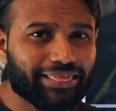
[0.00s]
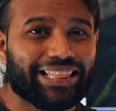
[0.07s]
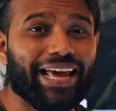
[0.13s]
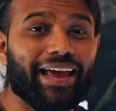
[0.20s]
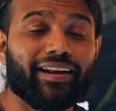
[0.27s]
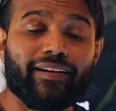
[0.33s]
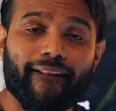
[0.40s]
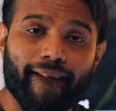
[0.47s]

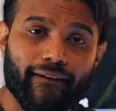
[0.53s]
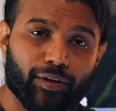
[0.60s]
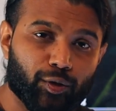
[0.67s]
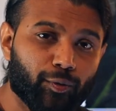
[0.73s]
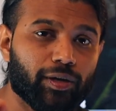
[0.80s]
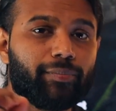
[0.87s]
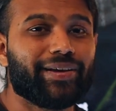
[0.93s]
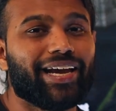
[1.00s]
Then
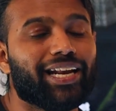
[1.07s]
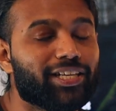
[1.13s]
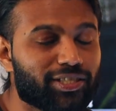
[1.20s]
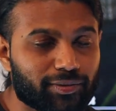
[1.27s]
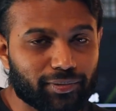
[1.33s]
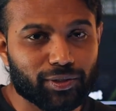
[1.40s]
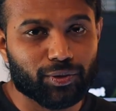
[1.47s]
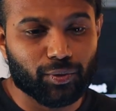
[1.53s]
you will be
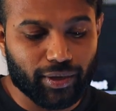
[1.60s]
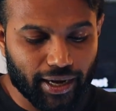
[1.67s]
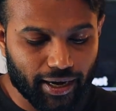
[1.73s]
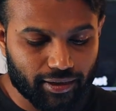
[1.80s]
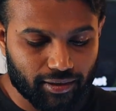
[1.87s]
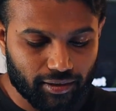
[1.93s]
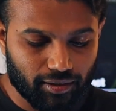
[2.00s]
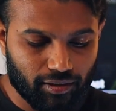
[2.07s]
eligible to
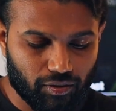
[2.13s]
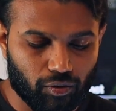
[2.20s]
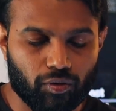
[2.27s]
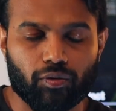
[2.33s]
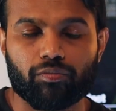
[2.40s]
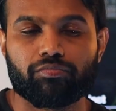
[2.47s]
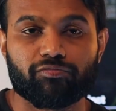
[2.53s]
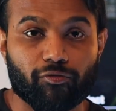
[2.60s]
get
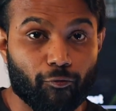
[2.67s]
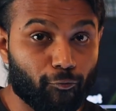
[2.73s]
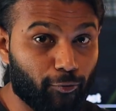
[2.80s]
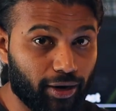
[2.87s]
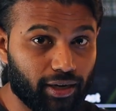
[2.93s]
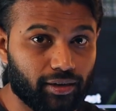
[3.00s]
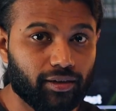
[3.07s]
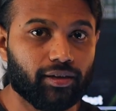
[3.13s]
or
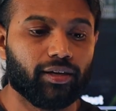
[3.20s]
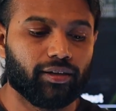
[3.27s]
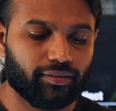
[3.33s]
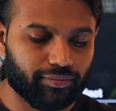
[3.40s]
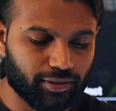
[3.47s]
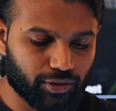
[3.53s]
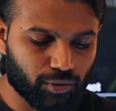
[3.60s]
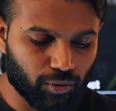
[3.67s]
win
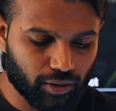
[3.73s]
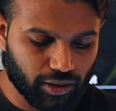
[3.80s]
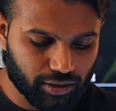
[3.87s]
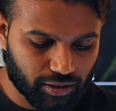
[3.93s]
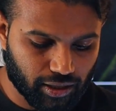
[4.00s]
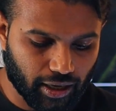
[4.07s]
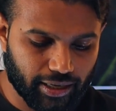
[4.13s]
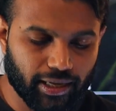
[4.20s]
this Google
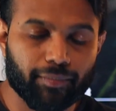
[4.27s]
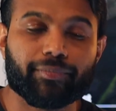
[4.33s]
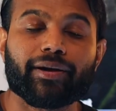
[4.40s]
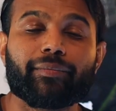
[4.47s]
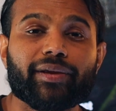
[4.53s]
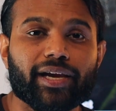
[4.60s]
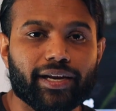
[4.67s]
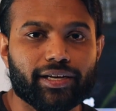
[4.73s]
Stadia
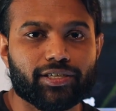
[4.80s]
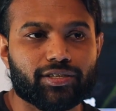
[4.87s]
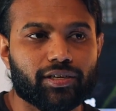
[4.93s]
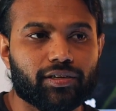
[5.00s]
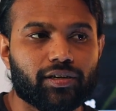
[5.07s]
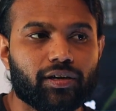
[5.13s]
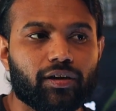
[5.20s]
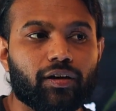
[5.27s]
Premier
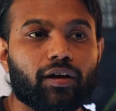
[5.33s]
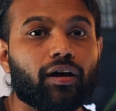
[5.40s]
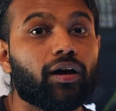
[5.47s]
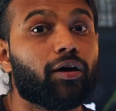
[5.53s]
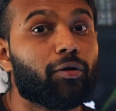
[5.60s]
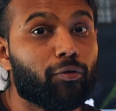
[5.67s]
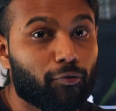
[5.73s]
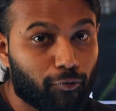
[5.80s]
Edition
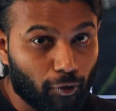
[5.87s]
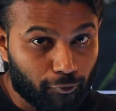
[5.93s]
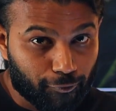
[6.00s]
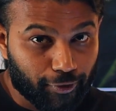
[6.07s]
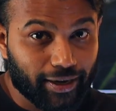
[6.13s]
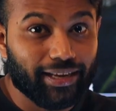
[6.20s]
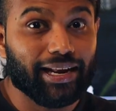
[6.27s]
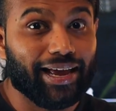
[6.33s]
for
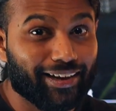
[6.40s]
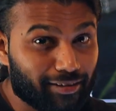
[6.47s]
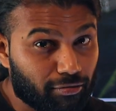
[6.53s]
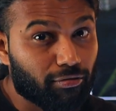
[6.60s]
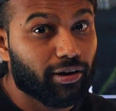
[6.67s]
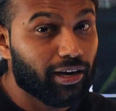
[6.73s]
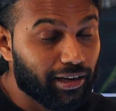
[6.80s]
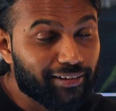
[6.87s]
free, like
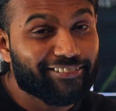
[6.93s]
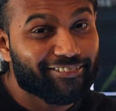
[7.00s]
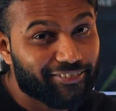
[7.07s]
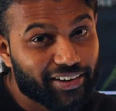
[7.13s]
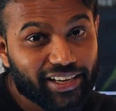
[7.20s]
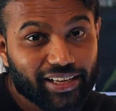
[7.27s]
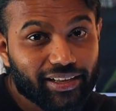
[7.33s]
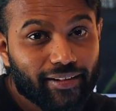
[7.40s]
really
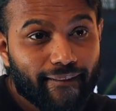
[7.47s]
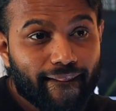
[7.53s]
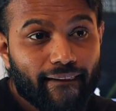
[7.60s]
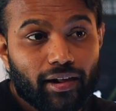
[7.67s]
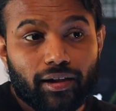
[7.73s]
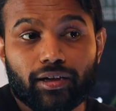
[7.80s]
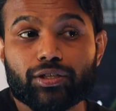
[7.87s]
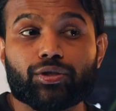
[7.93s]
free.
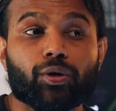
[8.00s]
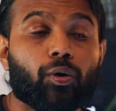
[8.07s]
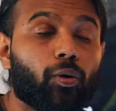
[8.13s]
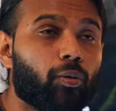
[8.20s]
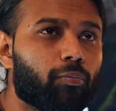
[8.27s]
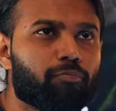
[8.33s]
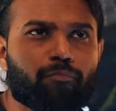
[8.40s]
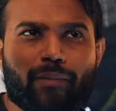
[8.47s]

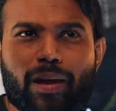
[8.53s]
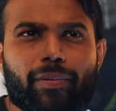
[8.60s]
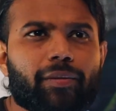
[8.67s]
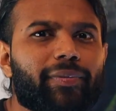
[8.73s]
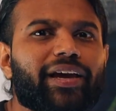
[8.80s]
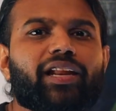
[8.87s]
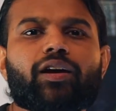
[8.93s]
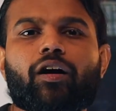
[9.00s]
So maybe
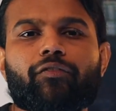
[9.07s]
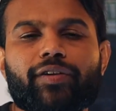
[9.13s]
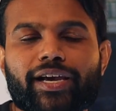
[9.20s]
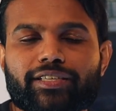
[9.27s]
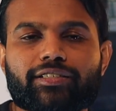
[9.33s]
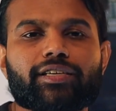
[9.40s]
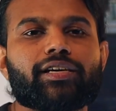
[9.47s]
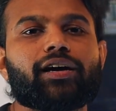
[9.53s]
beginning of
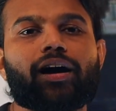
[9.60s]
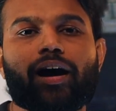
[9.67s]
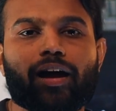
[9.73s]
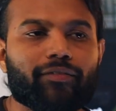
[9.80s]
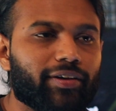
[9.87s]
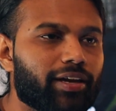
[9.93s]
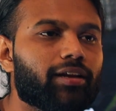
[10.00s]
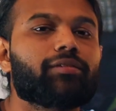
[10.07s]
next year,
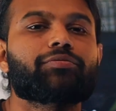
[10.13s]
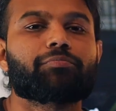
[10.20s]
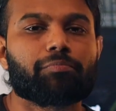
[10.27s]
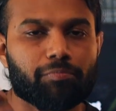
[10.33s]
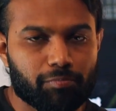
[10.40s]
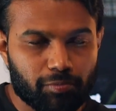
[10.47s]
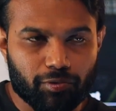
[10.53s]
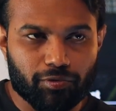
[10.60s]
I will
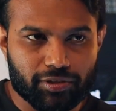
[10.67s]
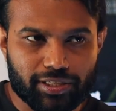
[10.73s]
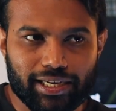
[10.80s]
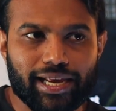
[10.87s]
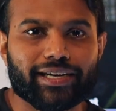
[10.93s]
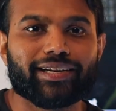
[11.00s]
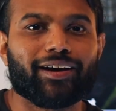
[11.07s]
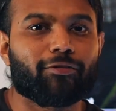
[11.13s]

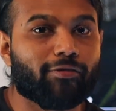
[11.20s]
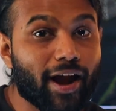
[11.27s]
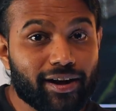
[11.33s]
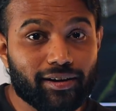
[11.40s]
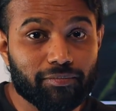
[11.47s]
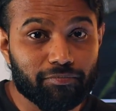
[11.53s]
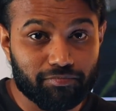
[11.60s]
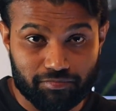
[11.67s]
select a
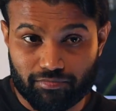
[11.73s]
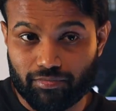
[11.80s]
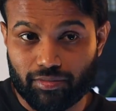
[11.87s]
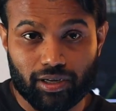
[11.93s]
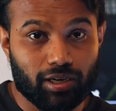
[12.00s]
random